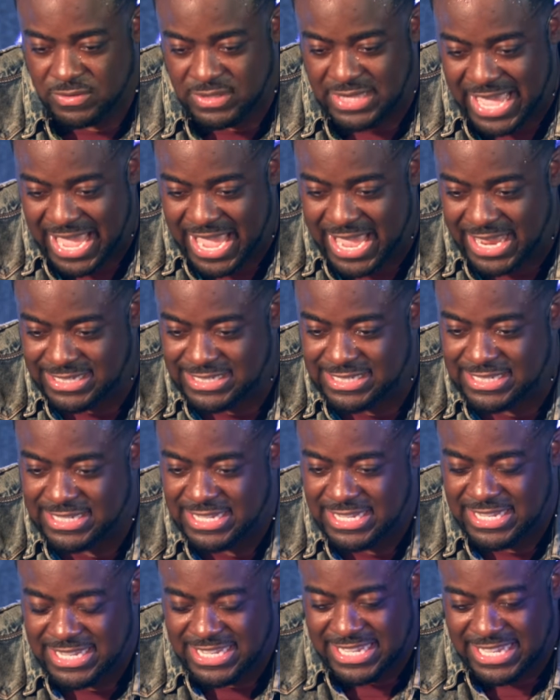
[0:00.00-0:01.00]
that
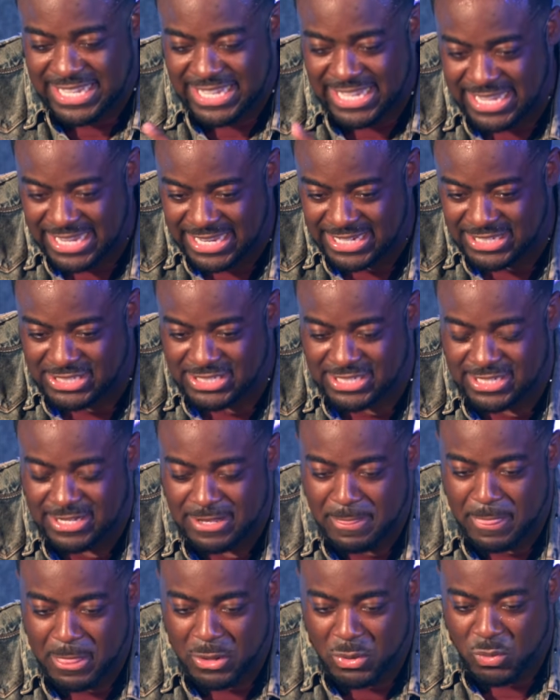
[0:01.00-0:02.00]
it
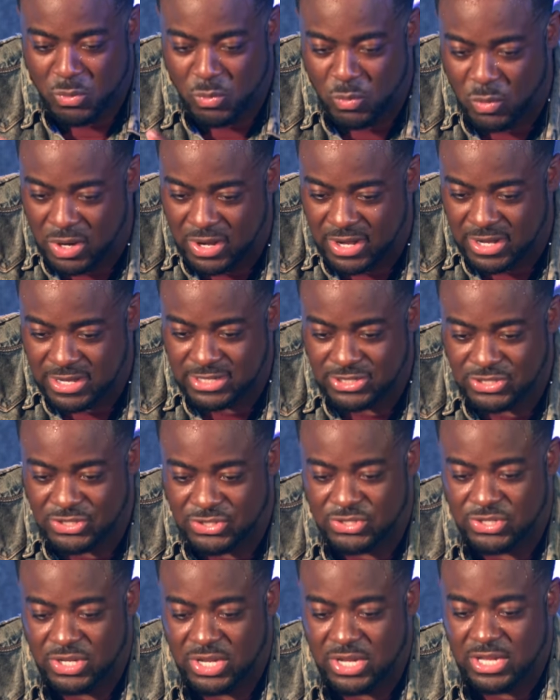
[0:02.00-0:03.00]

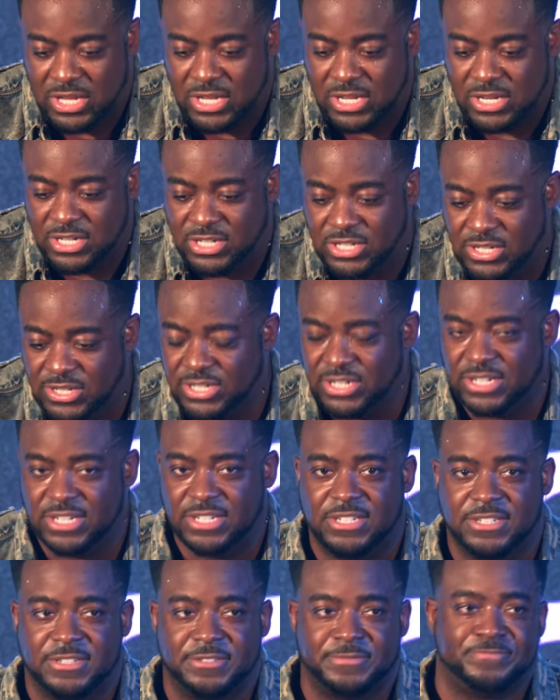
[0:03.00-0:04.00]
was
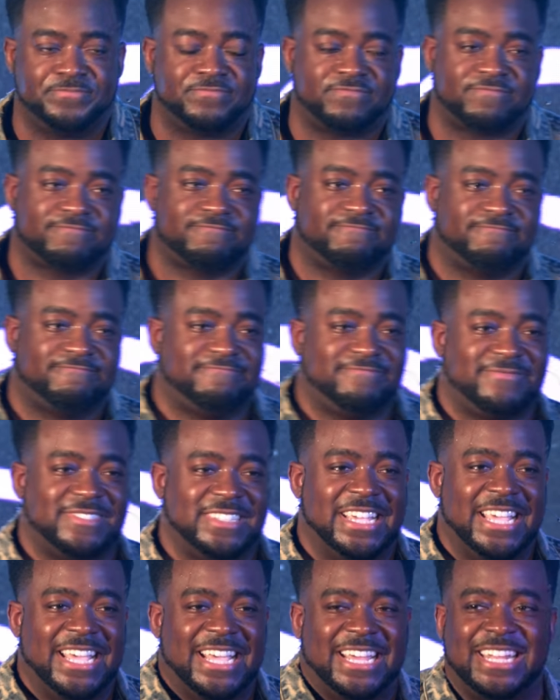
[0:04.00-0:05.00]
good.
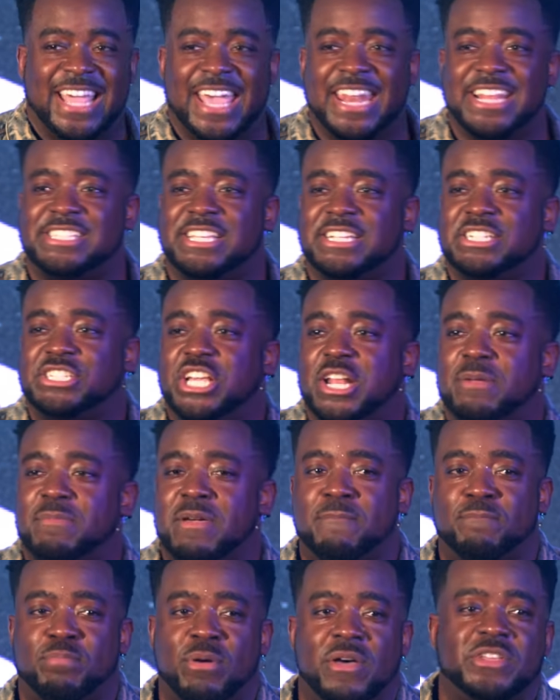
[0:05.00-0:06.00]
Ladies and
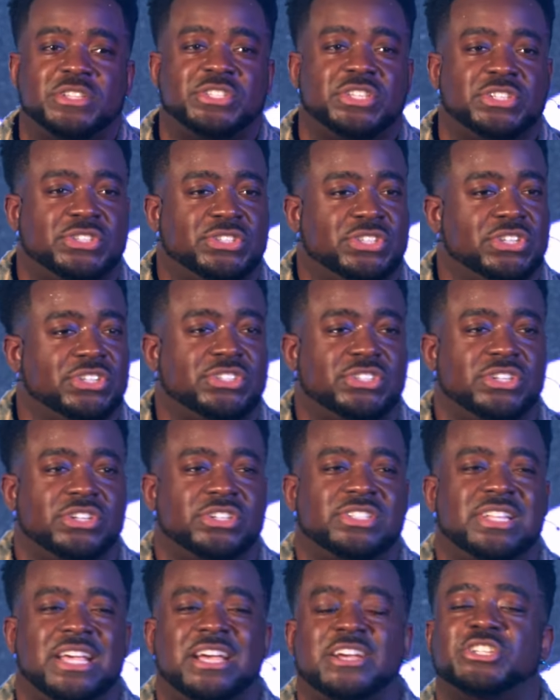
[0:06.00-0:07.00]
gentlemen, brothers and
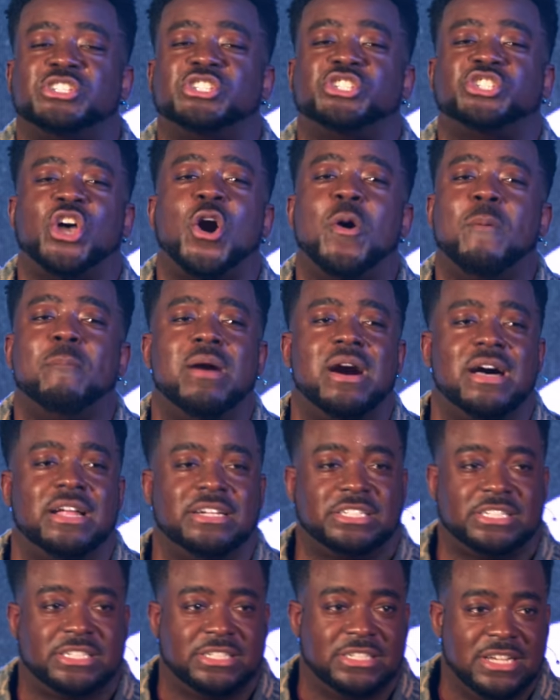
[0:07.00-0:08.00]
sisters, there is so
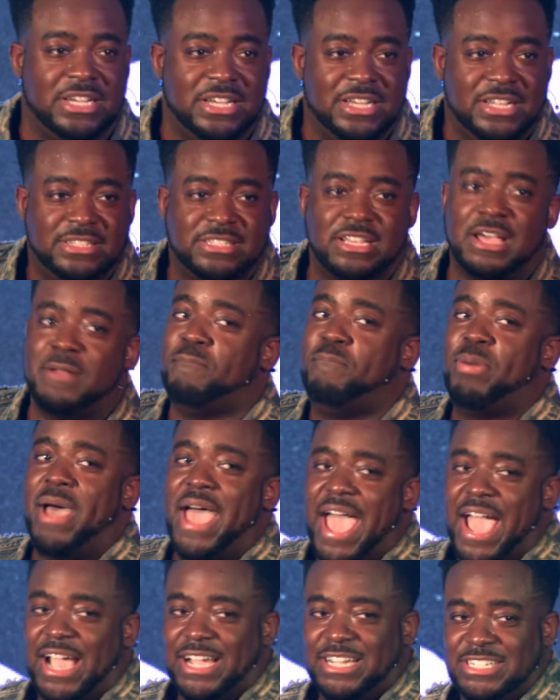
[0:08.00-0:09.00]
much to
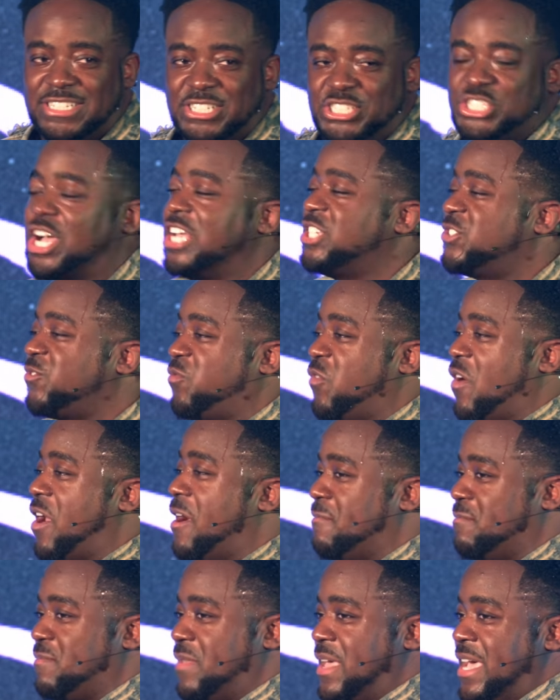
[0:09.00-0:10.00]
unpack just
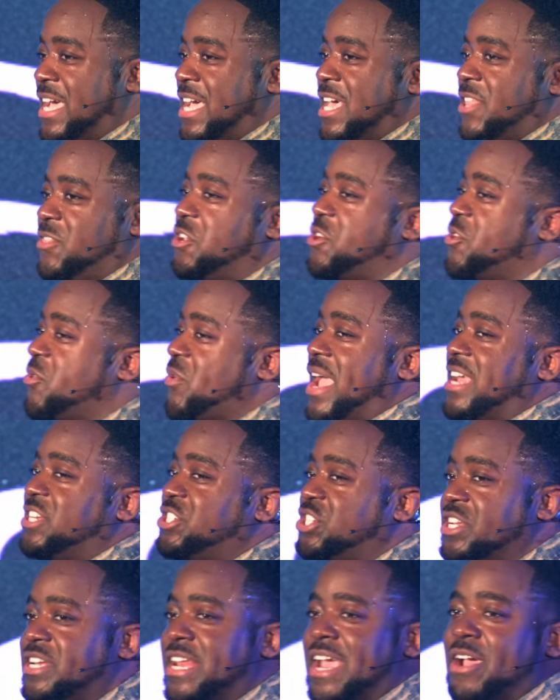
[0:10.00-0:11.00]
from the
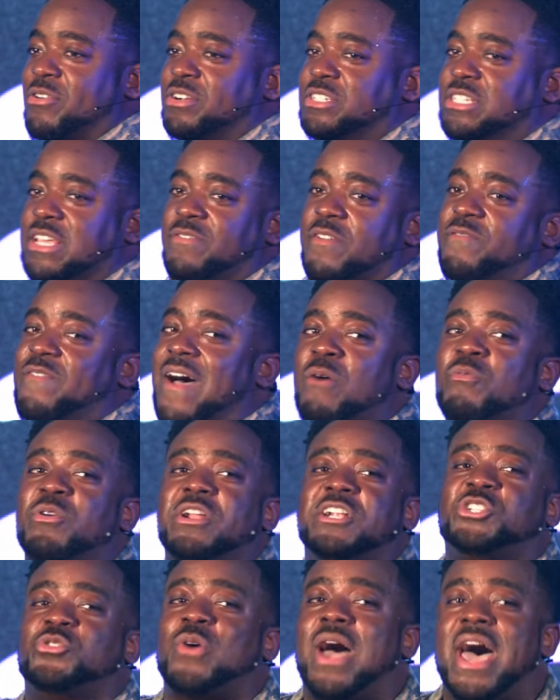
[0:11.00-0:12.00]
creation narrative. If I were
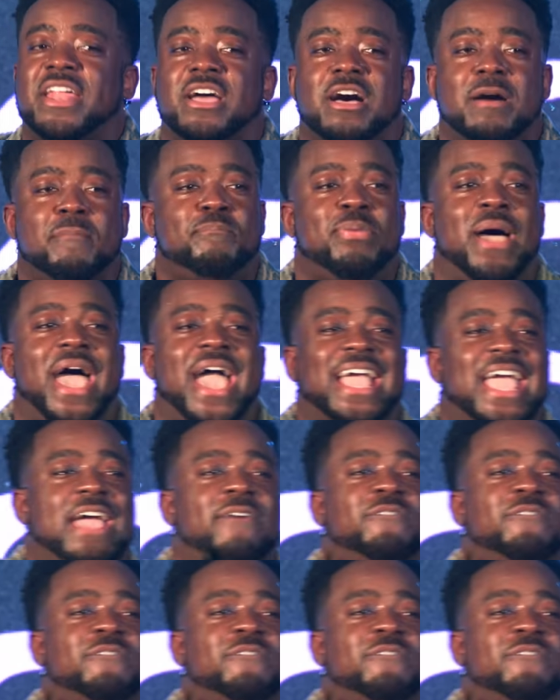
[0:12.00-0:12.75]
to try to unpack